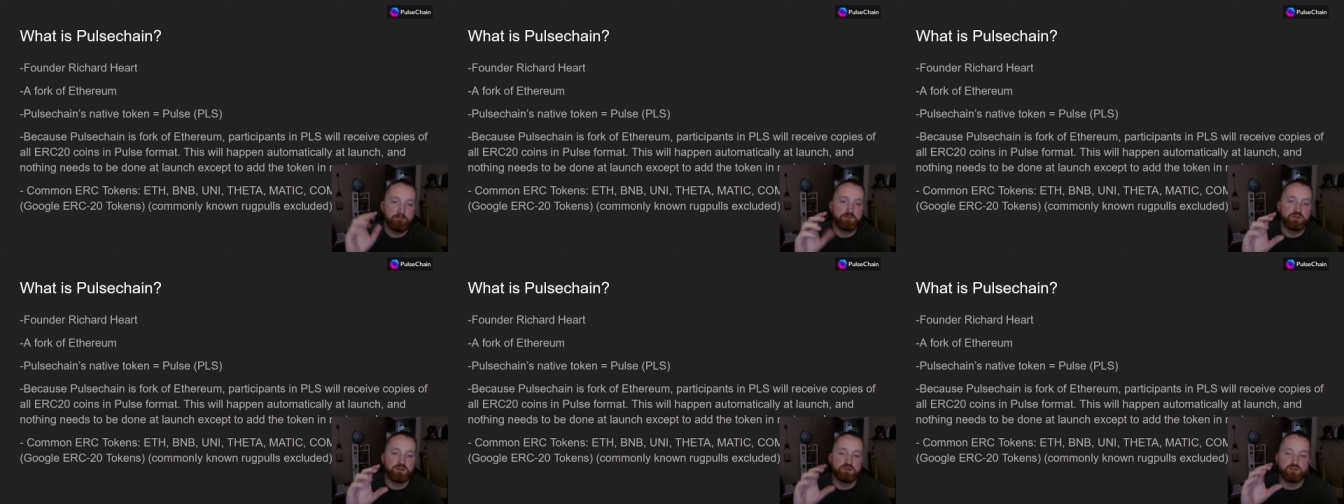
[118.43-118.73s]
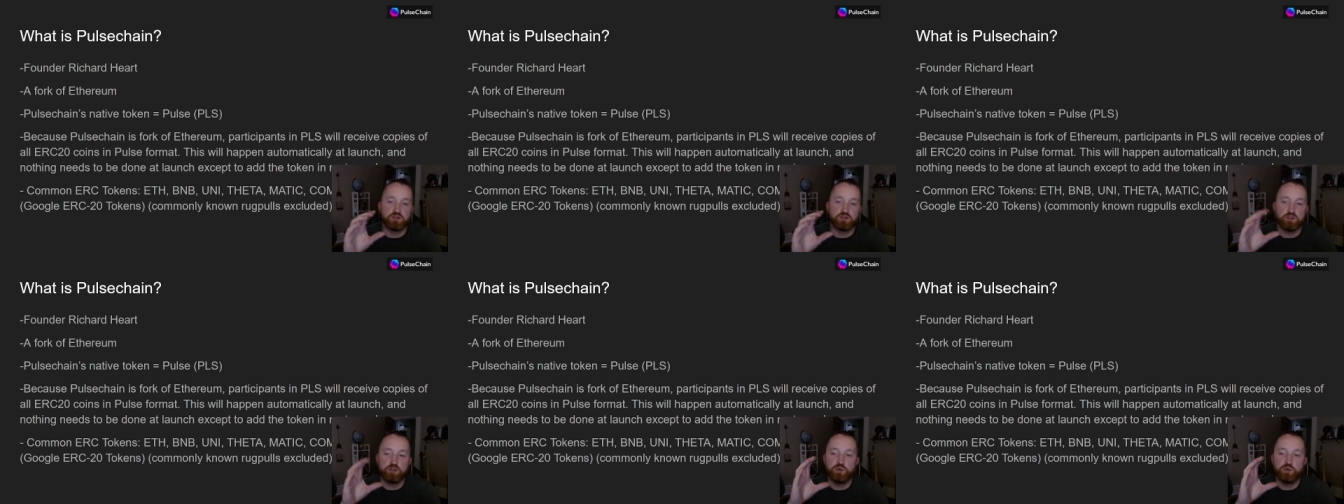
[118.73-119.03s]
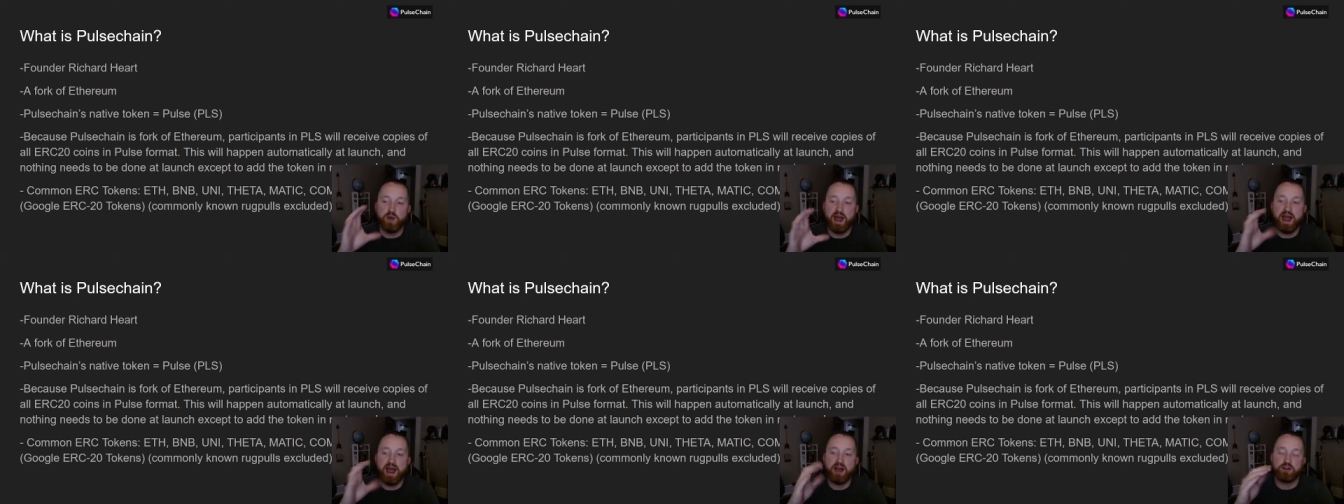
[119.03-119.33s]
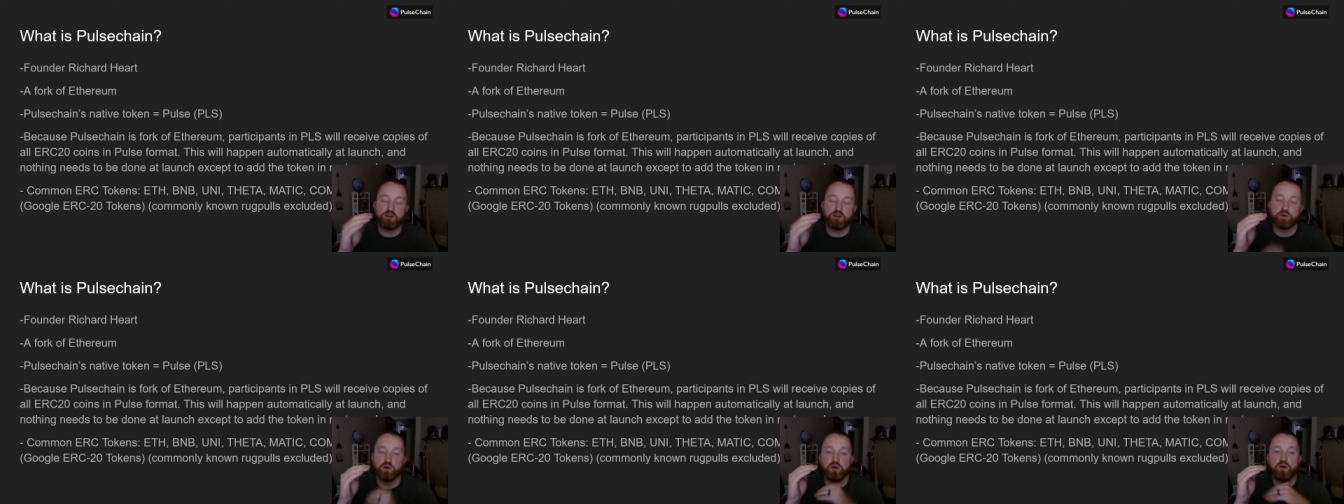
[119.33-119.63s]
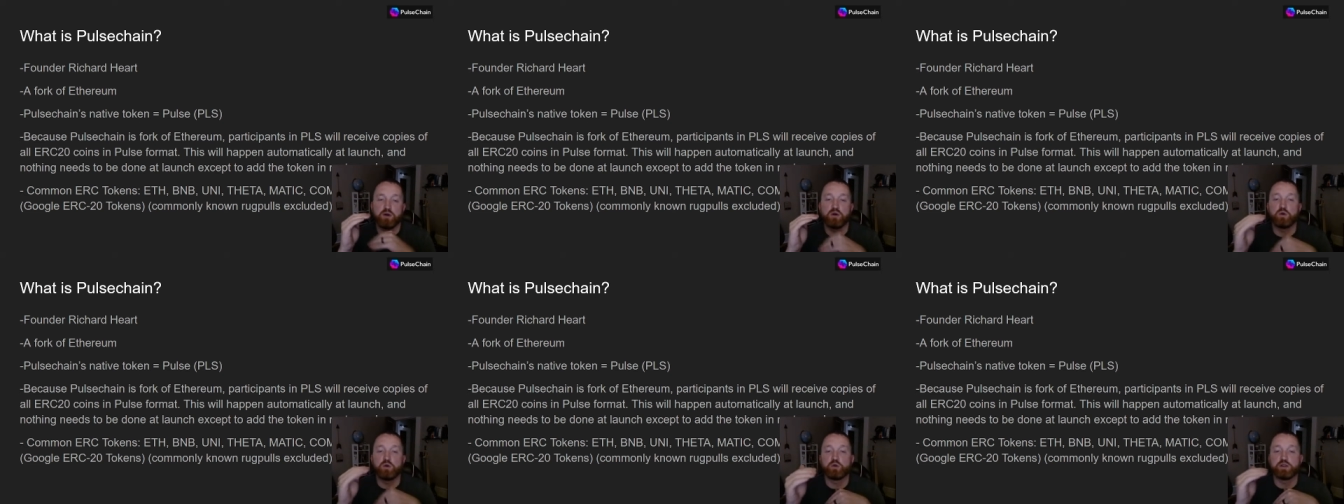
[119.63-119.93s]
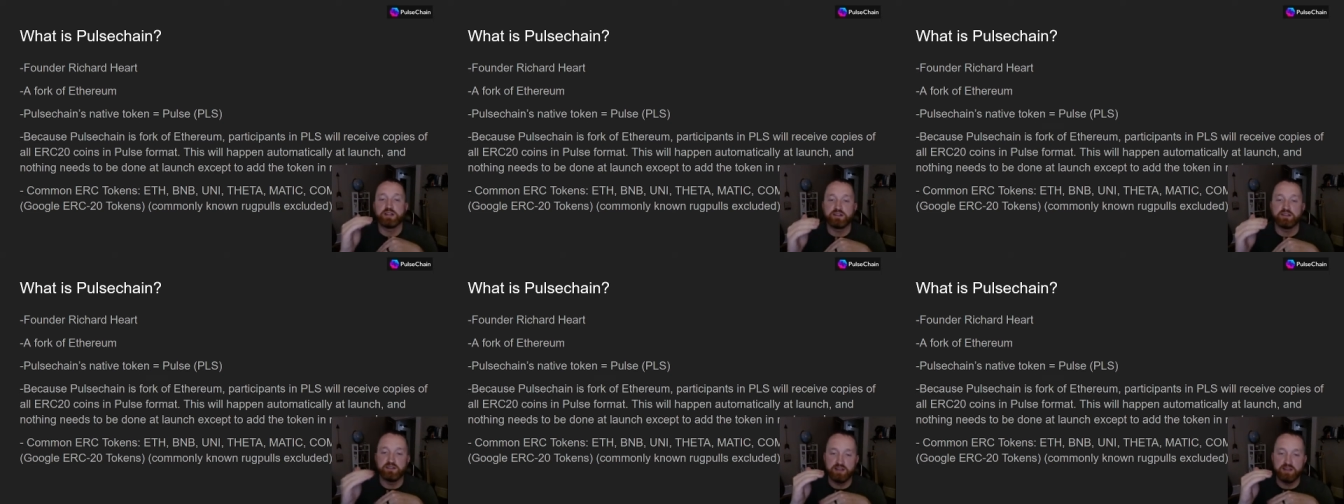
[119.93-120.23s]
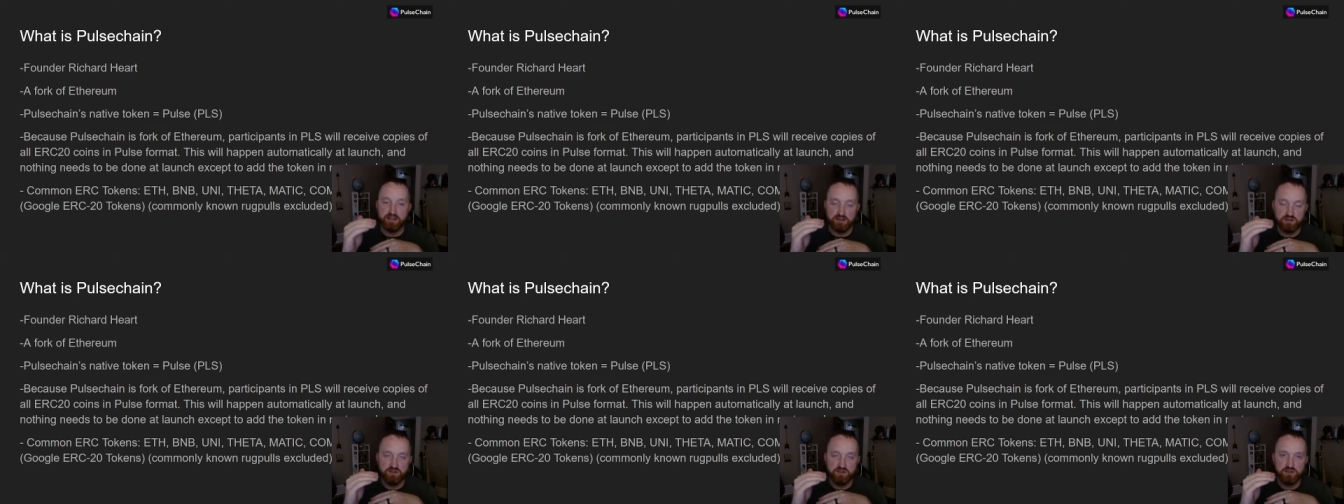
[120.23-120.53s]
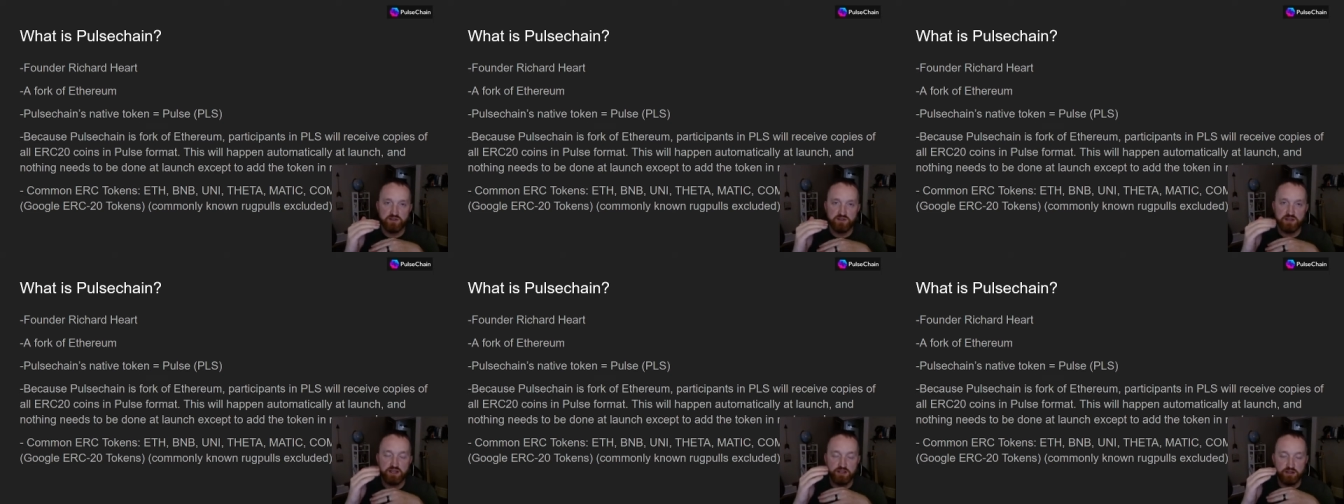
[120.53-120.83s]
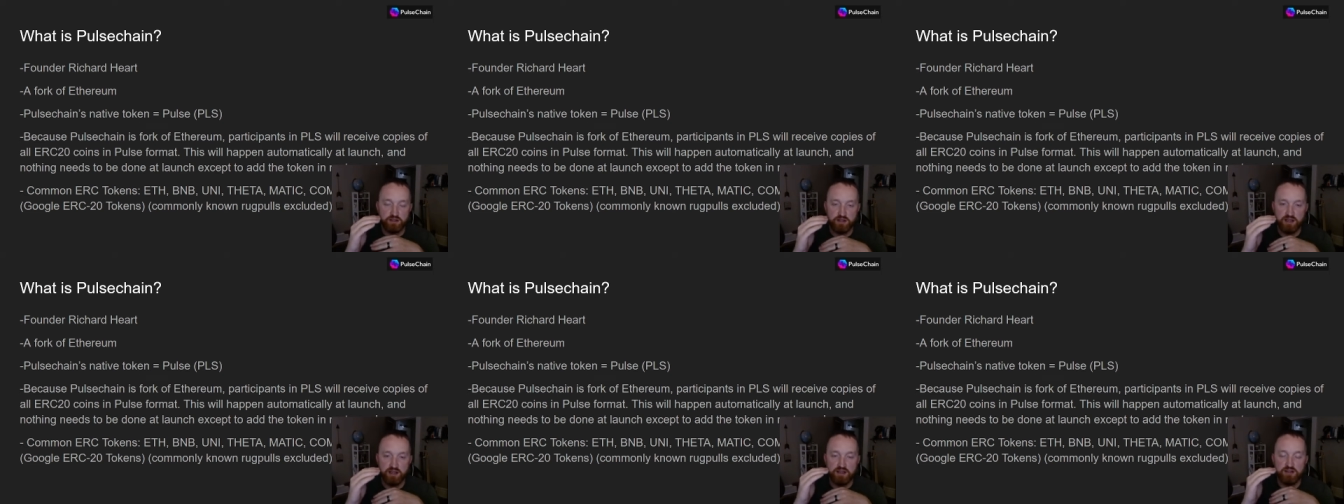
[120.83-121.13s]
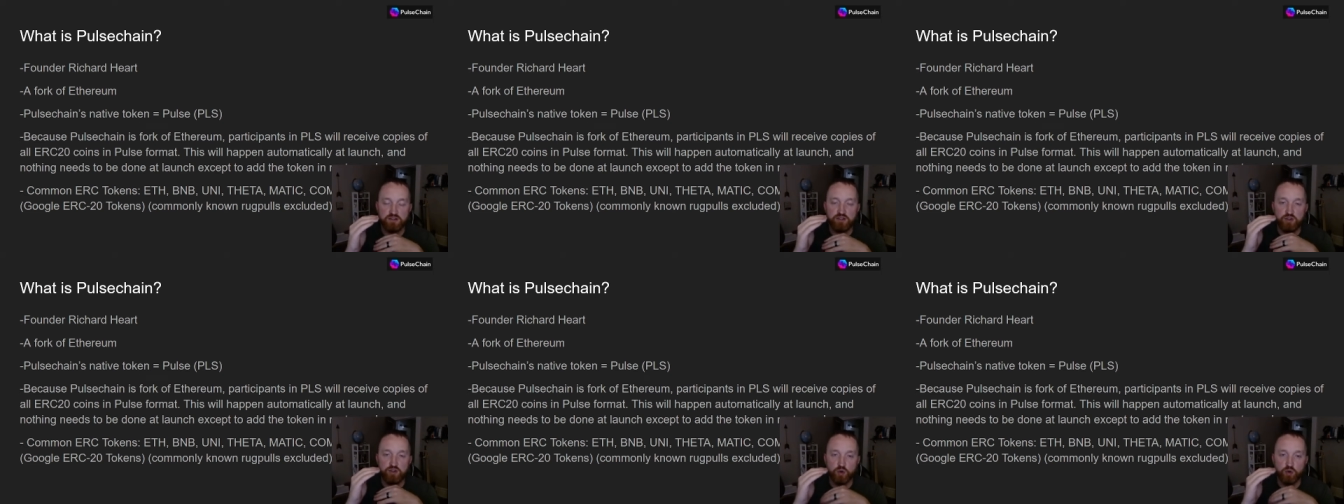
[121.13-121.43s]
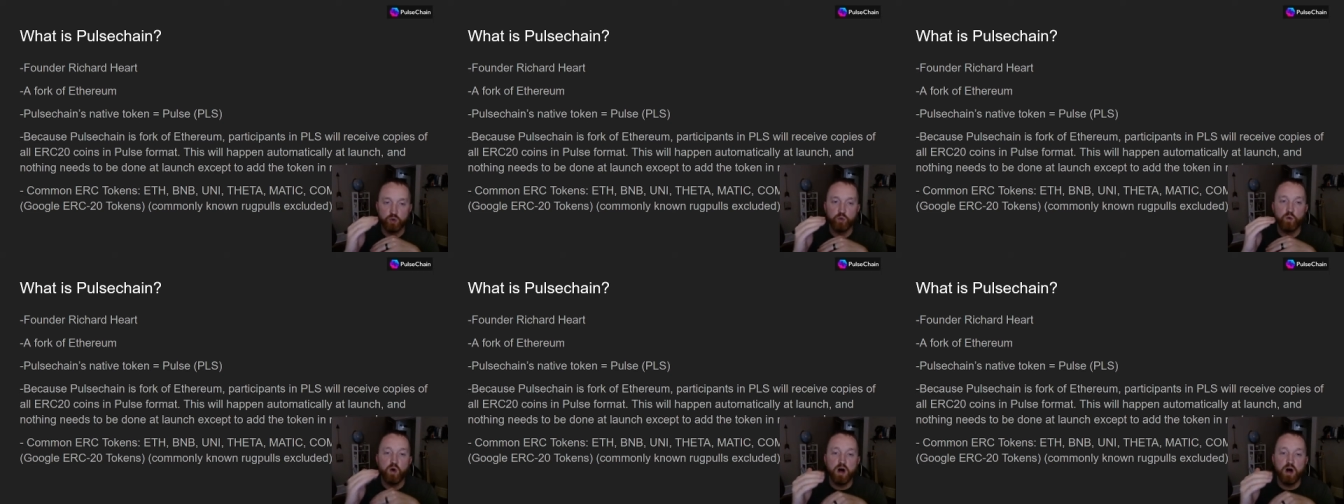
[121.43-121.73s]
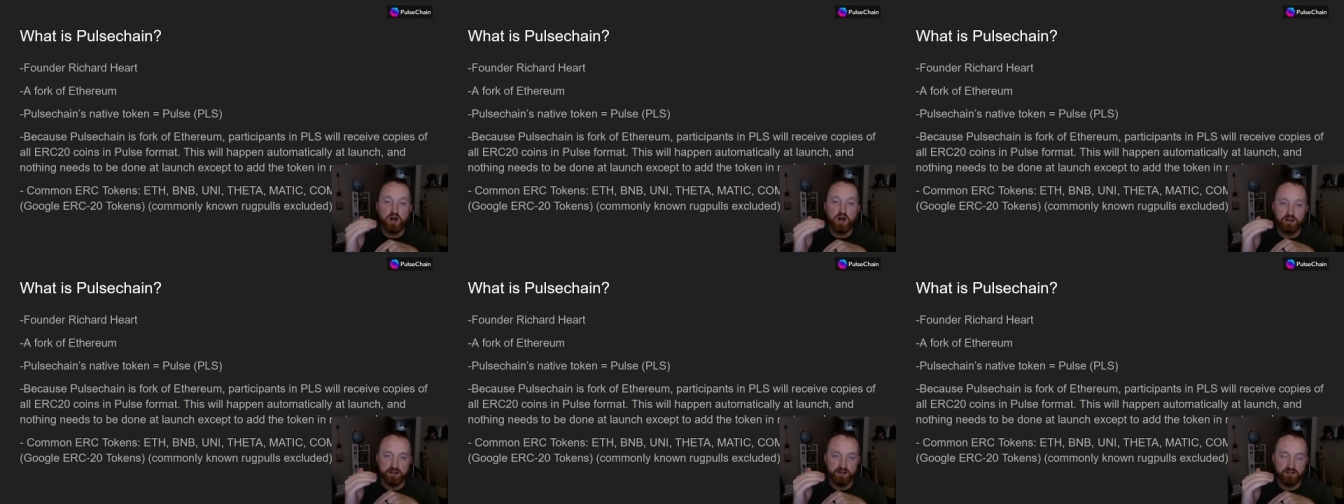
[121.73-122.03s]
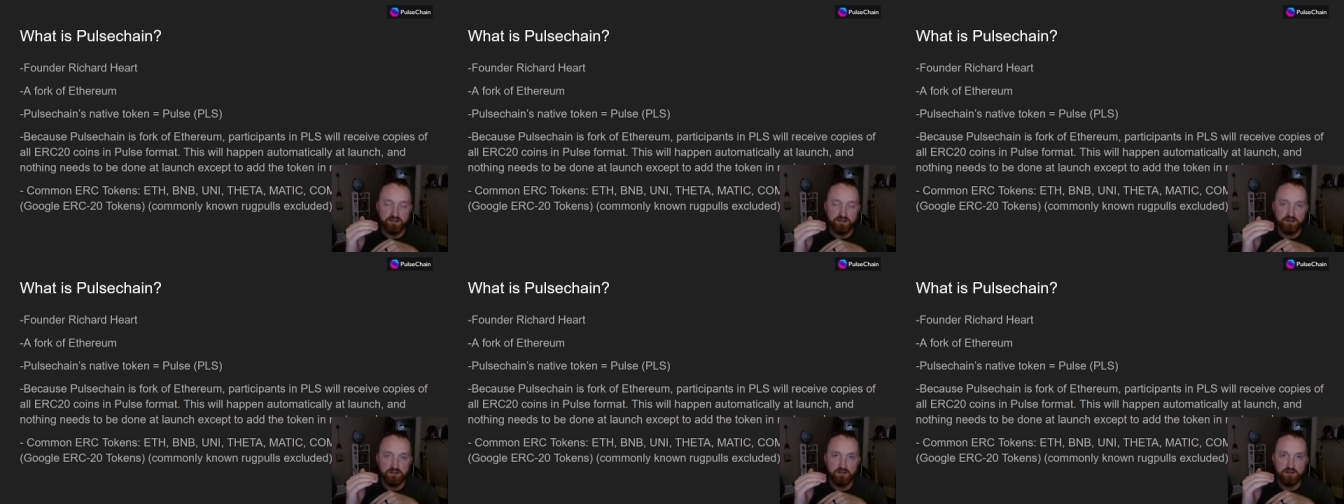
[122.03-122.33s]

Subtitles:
So you are holding these in your wallet,